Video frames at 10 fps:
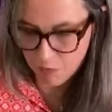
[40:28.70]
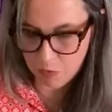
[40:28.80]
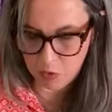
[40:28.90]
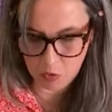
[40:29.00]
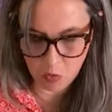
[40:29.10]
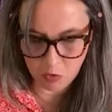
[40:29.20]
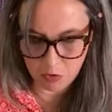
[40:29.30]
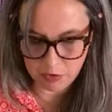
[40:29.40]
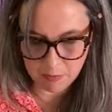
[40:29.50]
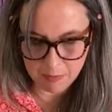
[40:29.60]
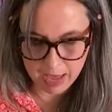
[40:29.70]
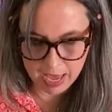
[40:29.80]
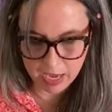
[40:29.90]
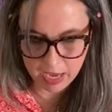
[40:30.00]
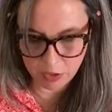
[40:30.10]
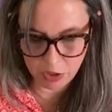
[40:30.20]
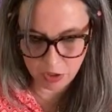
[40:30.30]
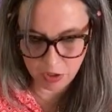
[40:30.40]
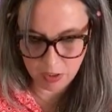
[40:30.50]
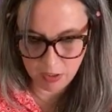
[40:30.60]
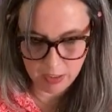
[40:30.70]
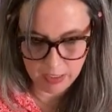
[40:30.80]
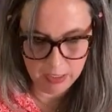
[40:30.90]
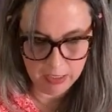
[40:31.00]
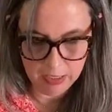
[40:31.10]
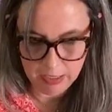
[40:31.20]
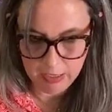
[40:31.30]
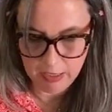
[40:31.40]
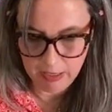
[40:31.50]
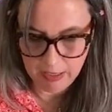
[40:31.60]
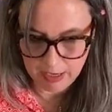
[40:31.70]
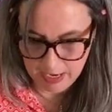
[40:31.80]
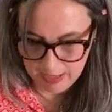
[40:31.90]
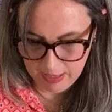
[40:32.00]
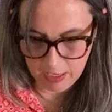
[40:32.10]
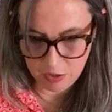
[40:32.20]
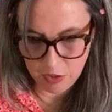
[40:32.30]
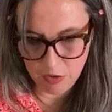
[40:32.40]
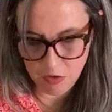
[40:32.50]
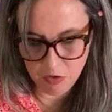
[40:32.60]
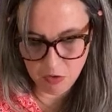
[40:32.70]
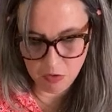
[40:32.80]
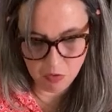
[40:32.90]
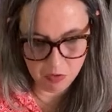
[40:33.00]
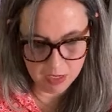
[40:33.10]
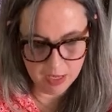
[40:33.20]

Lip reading: 4 corners match. And they do.